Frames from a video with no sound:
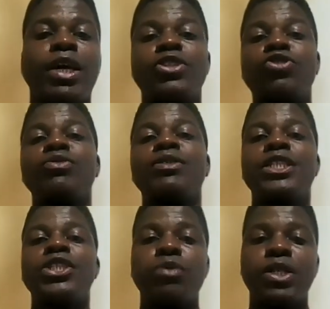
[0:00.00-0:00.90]
and through the
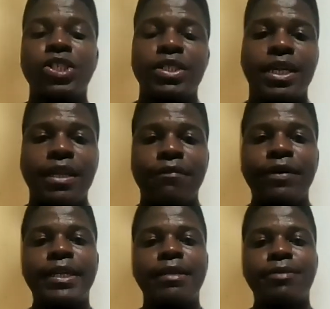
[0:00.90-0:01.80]
situations that they
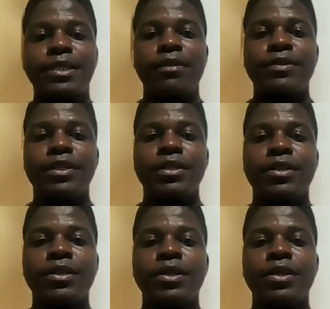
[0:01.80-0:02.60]
find themselves in.